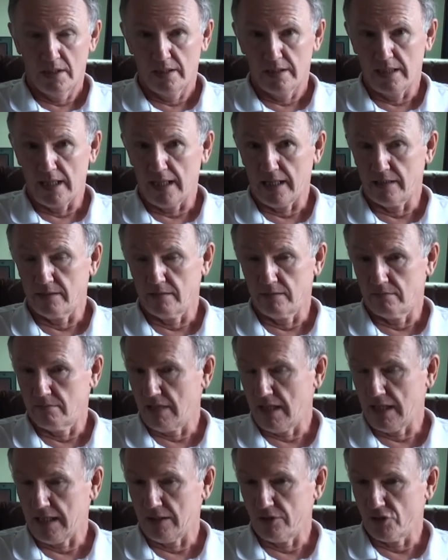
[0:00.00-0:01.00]
They
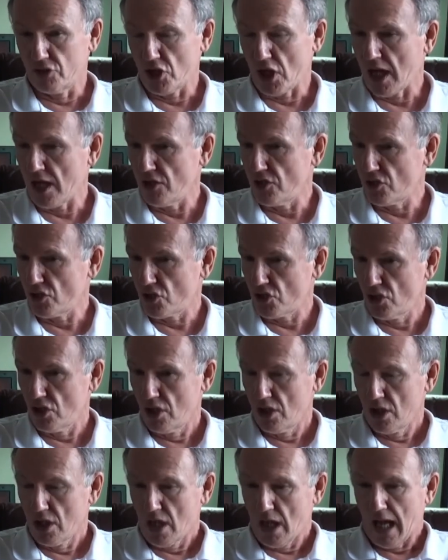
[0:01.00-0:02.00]
can change
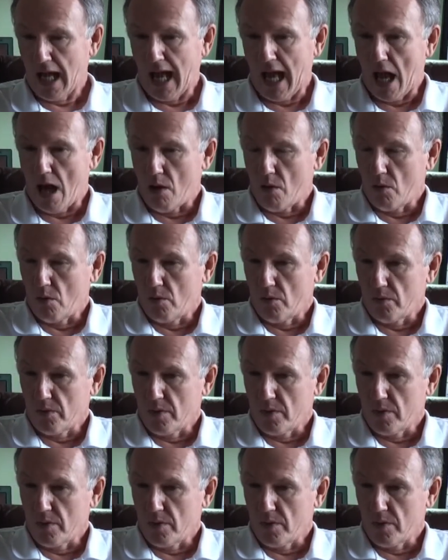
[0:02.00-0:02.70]
how